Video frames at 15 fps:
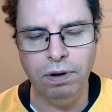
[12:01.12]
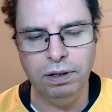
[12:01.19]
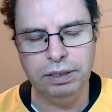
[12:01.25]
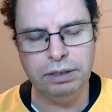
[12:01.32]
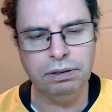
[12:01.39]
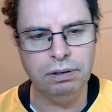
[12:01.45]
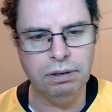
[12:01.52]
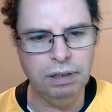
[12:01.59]
for
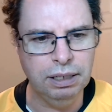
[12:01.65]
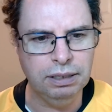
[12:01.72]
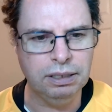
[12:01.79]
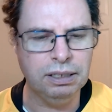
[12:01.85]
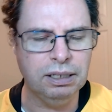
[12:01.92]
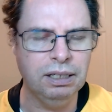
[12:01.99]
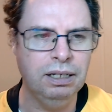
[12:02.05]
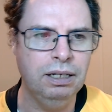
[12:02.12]
Ulster
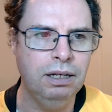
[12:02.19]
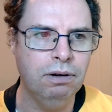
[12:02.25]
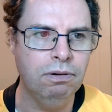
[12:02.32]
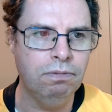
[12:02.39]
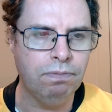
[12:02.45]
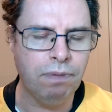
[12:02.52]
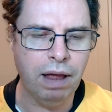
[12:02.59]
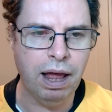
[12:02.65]
is,
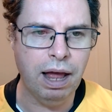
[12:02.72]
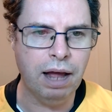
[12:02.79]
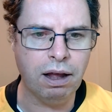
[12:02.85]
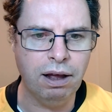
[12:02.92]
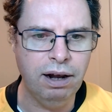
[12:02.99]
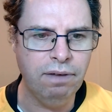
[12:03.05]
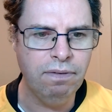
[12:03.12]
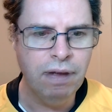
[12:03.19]

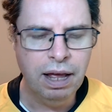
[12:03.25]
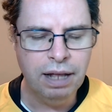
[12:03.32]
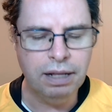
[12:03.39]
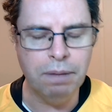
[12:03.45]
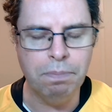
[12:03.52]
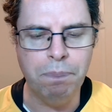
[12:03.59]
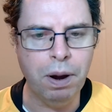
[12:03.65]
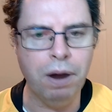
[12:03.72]
kind of
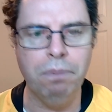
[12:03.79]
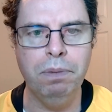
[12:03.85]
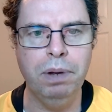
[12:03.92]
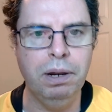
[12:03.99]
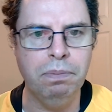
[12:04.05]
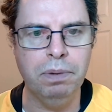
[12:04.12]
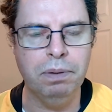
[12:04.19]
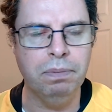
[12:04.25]
the bare
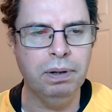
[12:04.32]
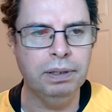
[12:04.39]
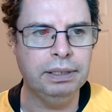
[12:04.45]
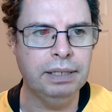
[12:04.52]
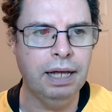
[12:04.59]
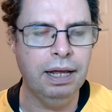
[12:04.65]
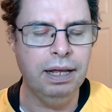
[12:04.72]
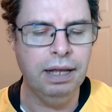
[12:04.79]
minimum,
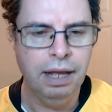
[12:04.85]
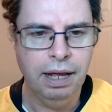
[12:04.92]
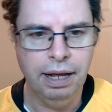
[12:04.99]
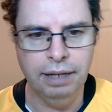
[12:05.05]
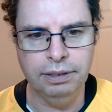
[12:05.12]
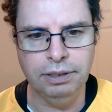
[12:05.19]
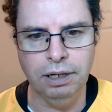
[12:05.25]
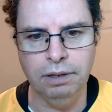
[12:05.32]
I'd say,
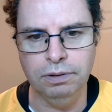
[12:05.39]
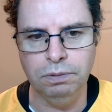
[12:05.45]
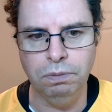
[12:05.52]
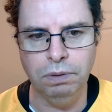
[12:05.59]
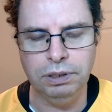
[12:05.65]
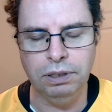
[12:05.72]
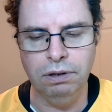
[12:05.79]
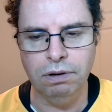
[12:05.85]
in terms
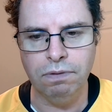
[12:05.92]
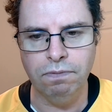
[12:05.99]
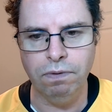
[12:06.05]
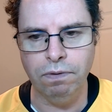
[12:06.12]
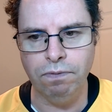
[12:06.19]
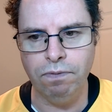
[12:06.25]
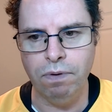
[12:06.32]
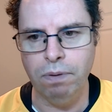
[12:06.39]
of what you're
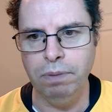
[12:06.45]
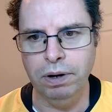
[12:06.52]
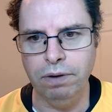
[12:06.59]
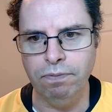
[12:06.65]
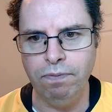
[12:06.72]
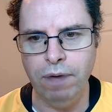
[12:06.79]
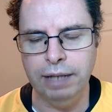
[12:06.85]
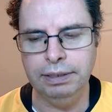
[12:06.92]
looking for from
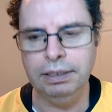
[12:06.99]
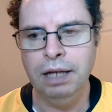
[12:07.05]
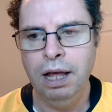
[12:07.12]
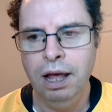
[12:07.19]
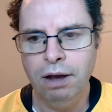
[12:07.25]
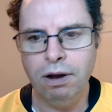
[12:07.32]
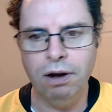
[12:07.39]
your defence.